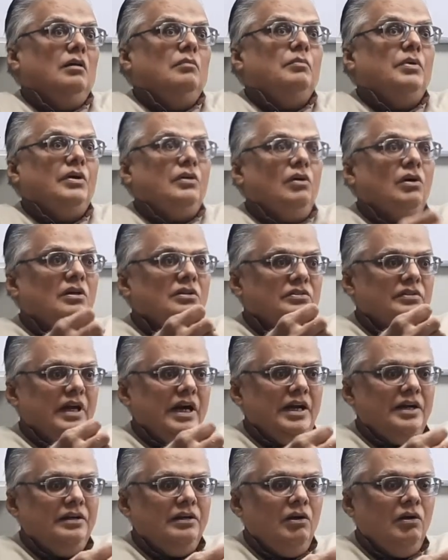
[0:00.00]
because
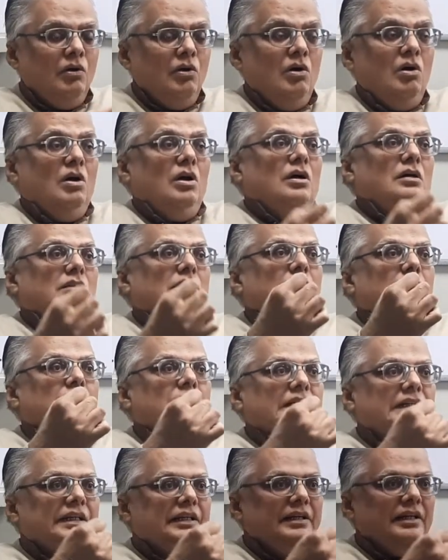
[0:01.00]
right now the
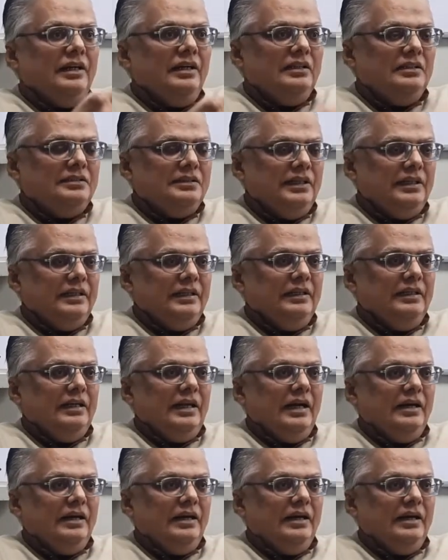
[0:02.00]
materialistic